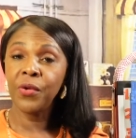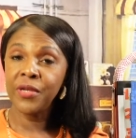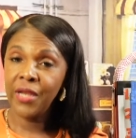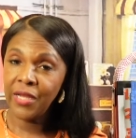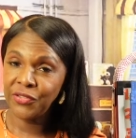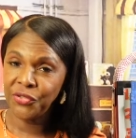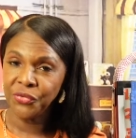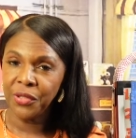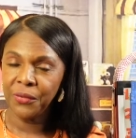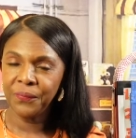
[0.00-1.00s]
next
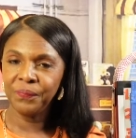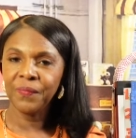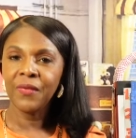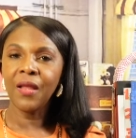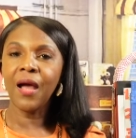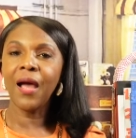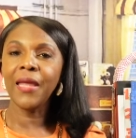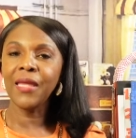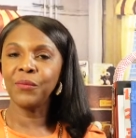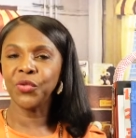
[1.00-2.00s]
drill, I
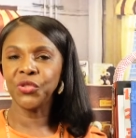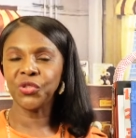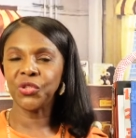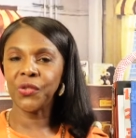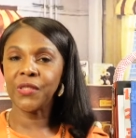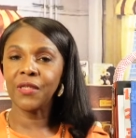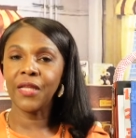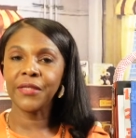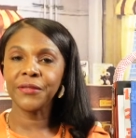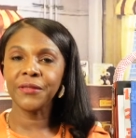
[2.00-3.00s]
am going to show you the
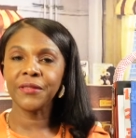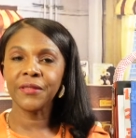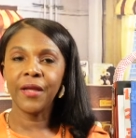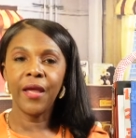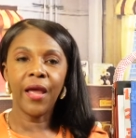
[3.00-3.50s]
letters